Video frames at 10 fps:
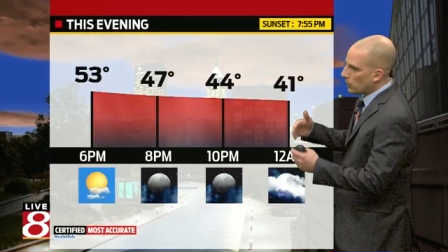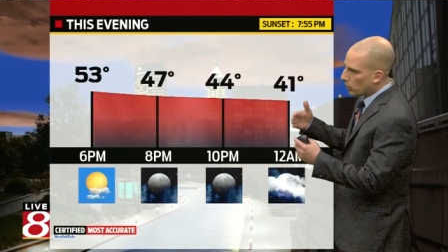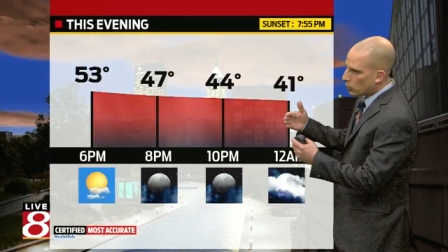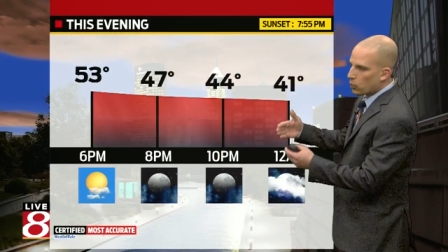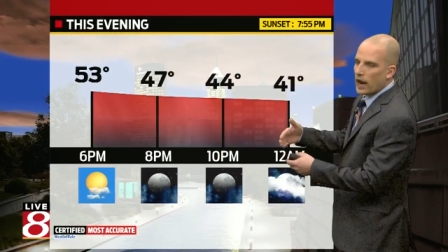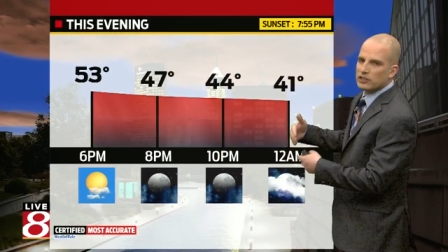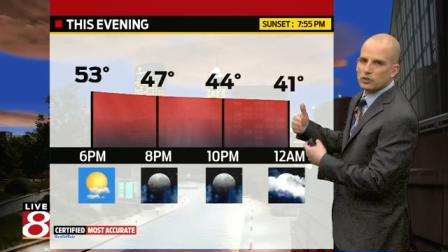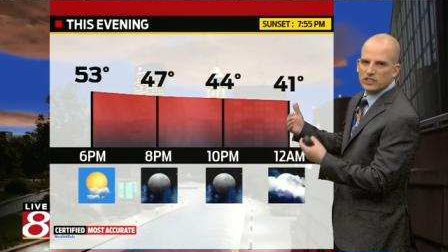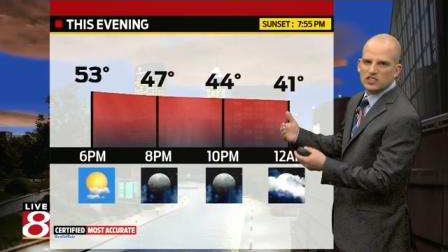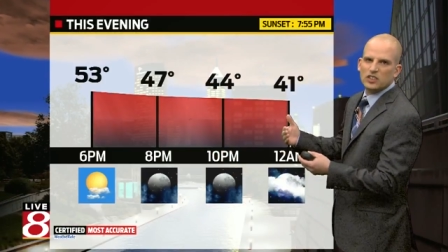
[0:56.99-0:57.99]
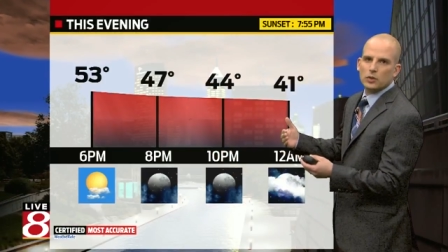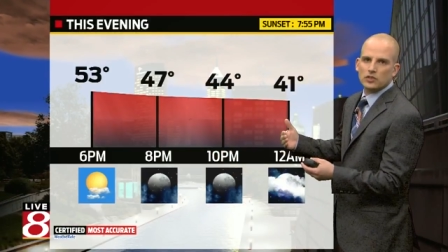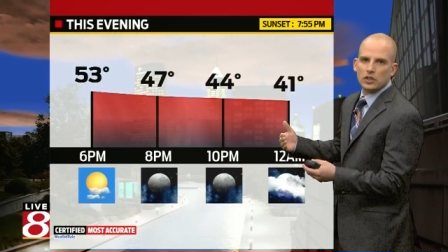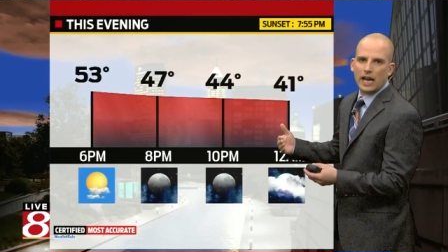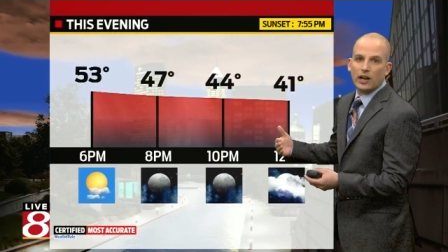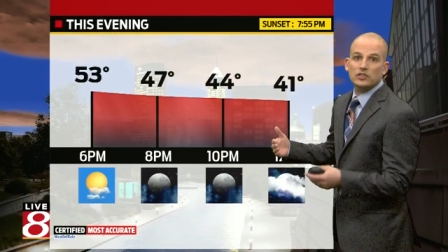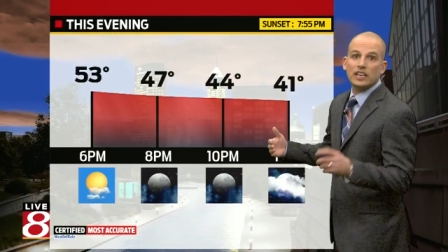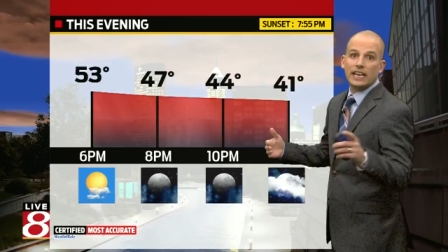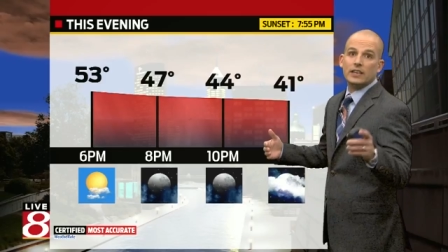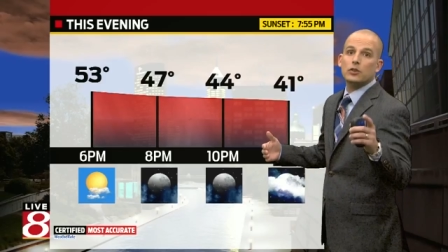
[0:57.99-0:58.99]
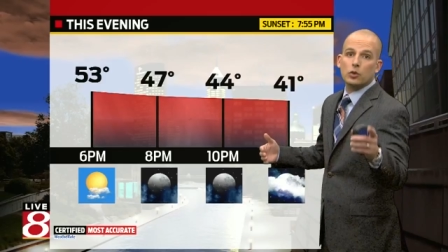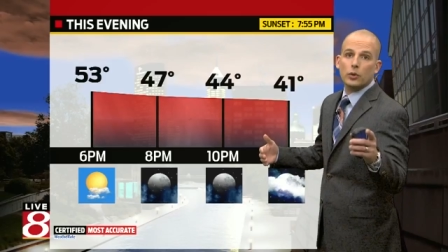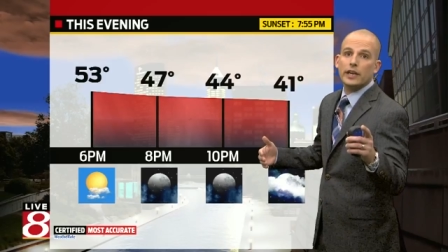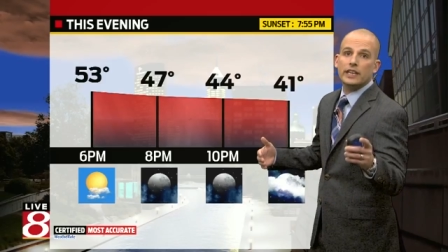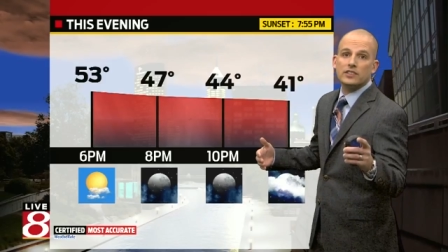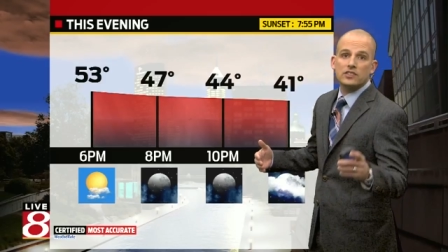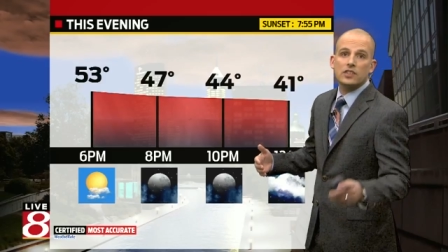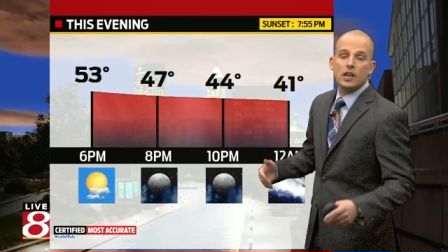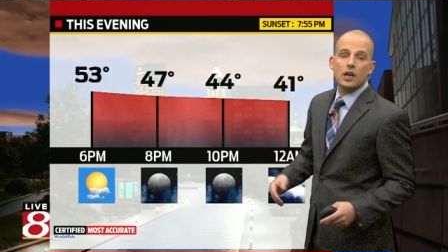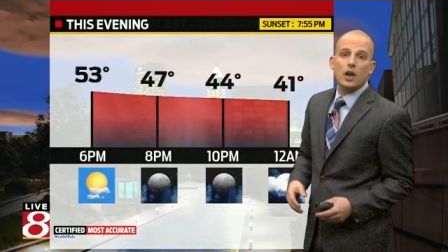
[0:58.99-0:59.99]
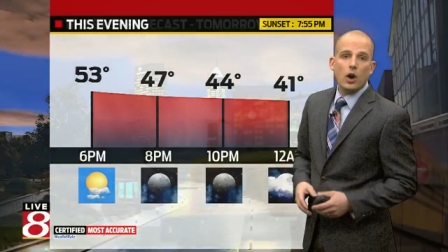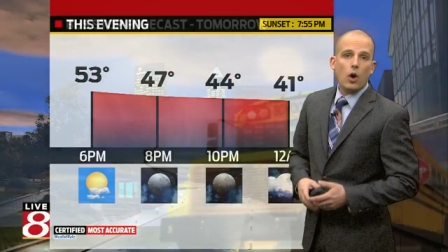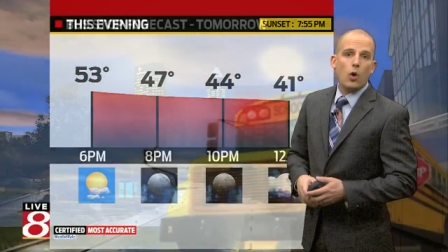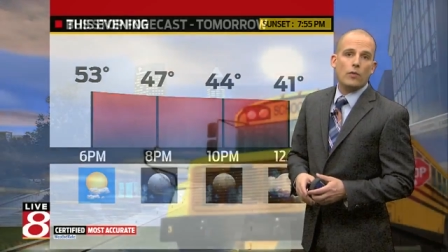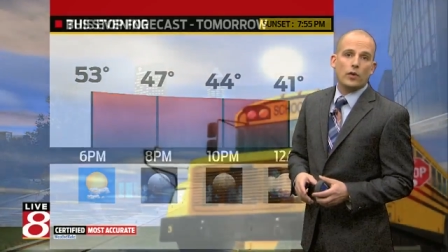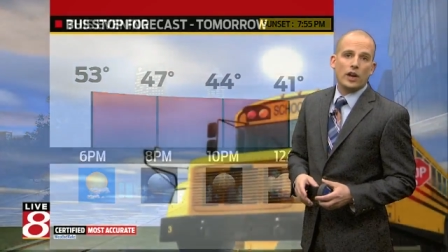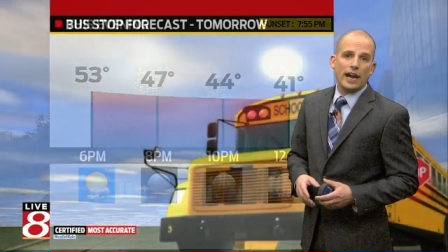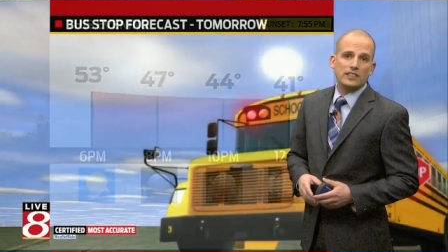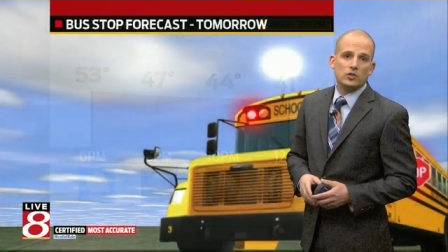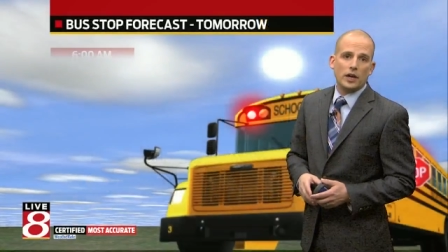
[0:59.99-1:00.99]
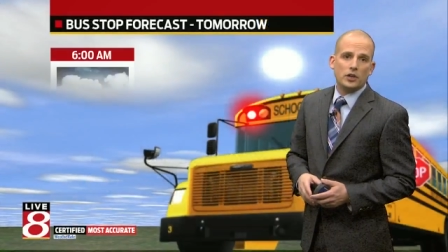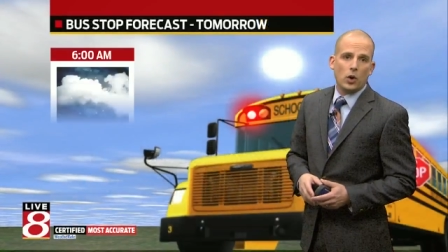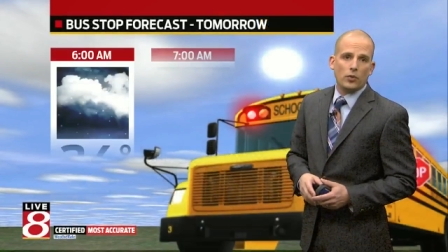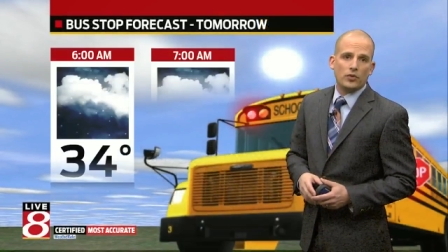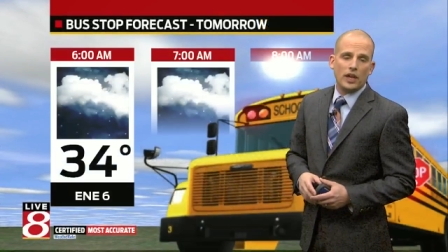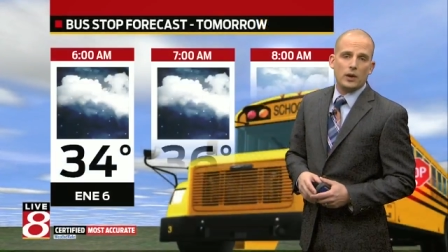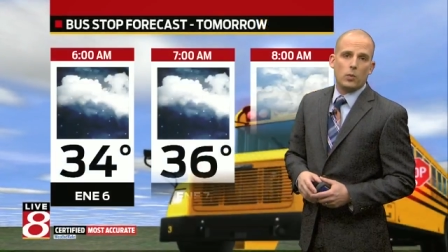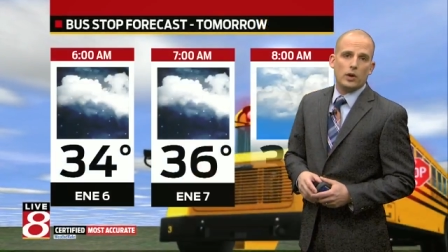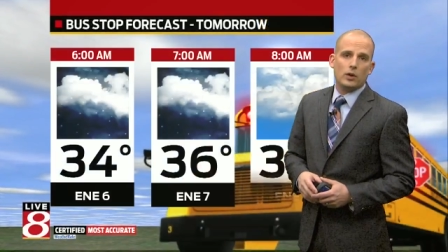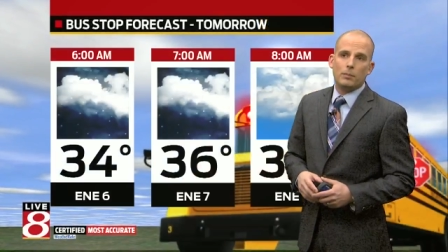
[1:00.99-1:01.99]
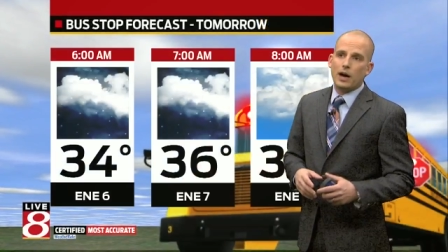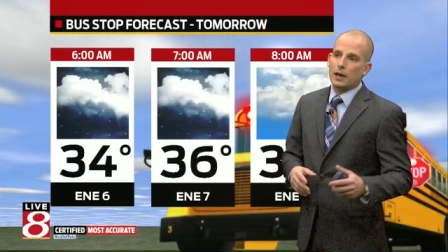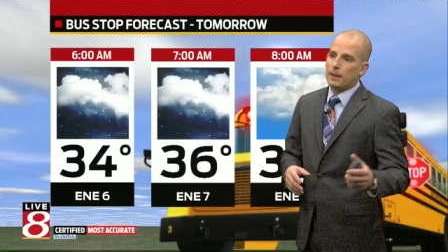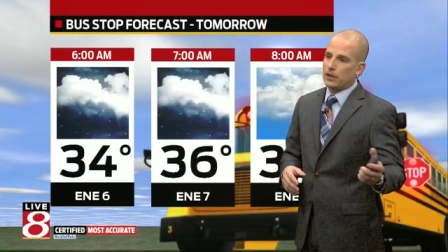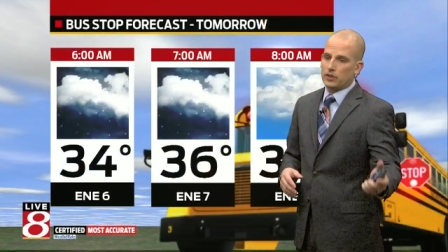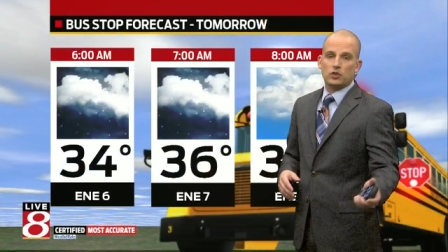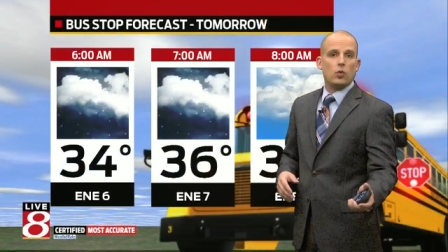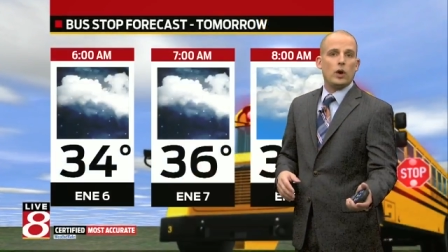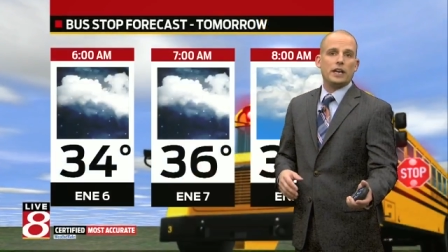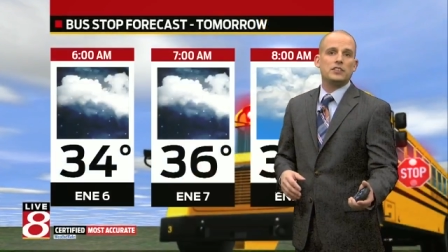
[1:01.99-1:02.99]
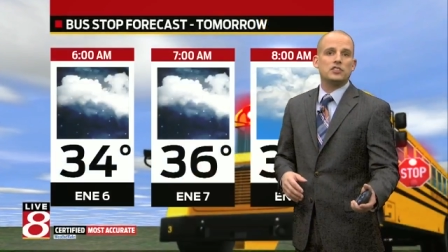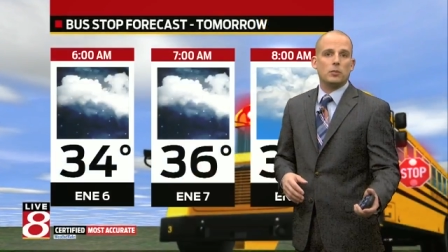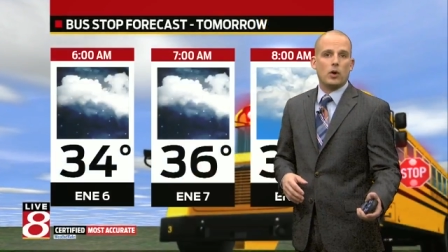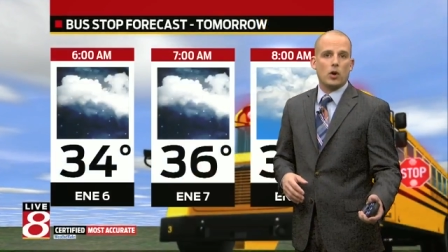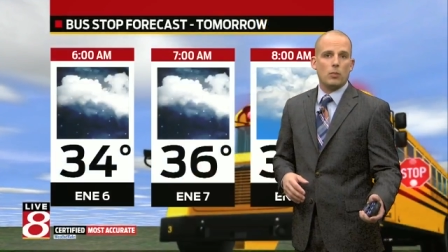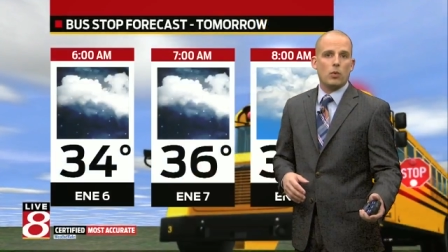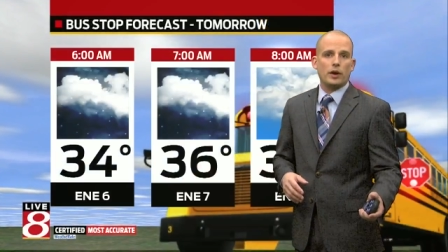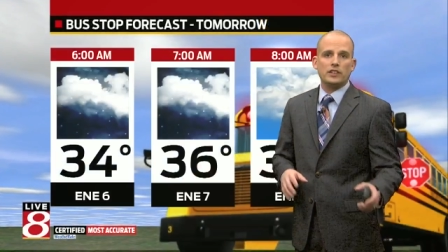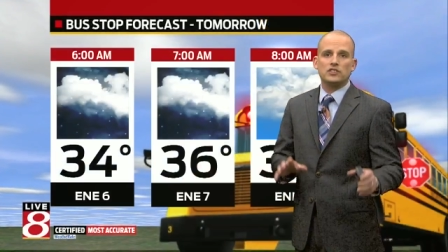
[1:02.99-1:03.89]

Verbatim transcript: We'll gradually see those clouds increase overnight. So I don't think we'll bottom out in the 20s tomorrow morning.